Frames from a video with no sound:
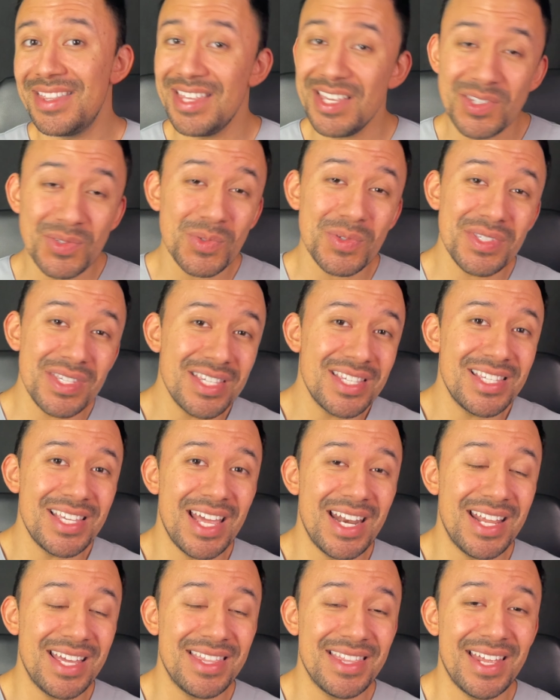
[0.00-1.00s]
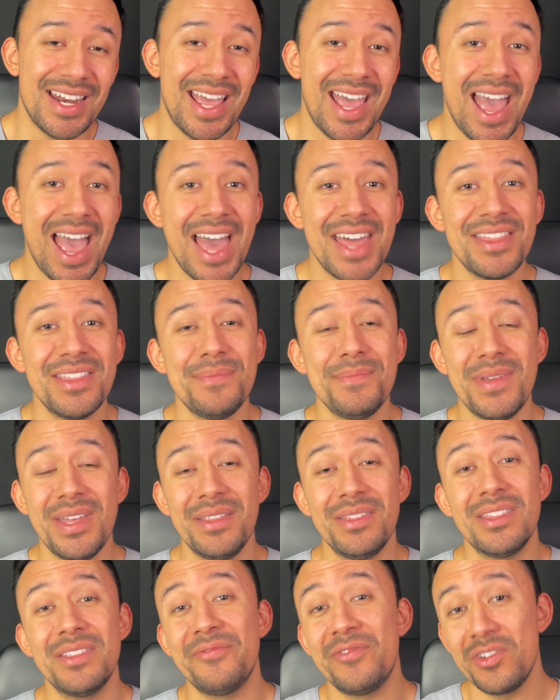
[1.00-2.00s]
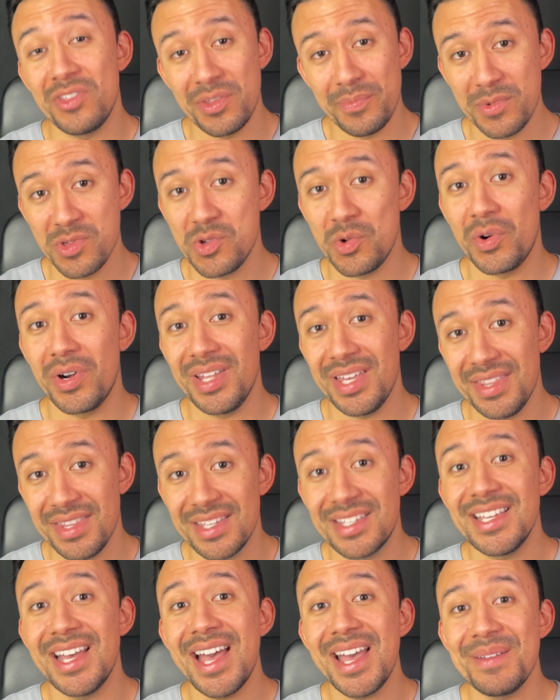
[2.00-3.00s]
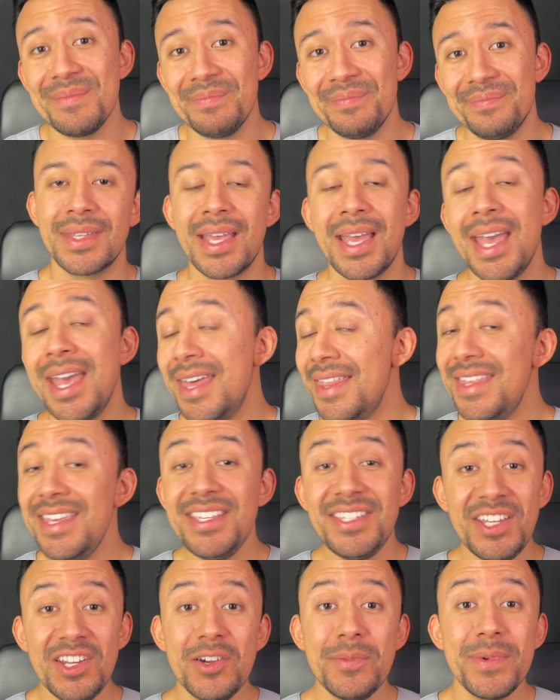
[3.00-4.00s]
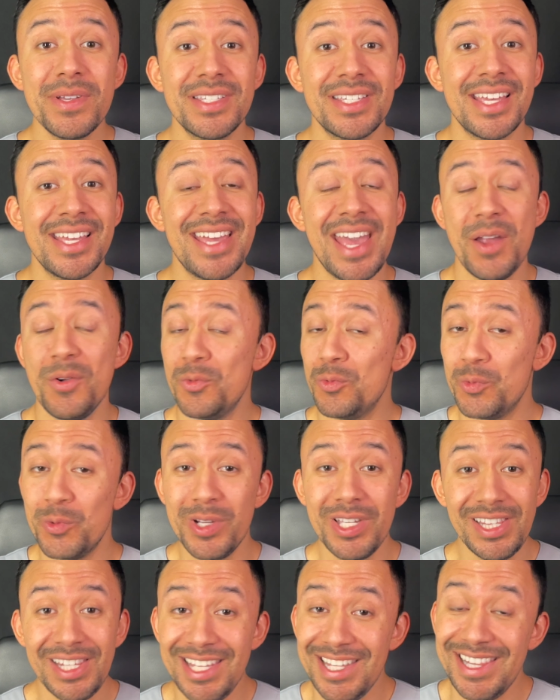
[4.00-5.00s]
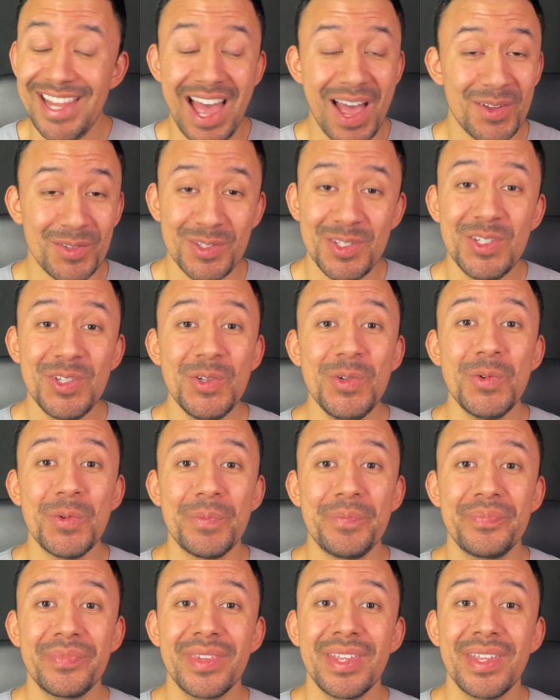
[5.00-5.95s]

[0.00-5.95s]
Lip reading: this was the setting that I had them in for the majority of the time. These earbuds can get really loud too.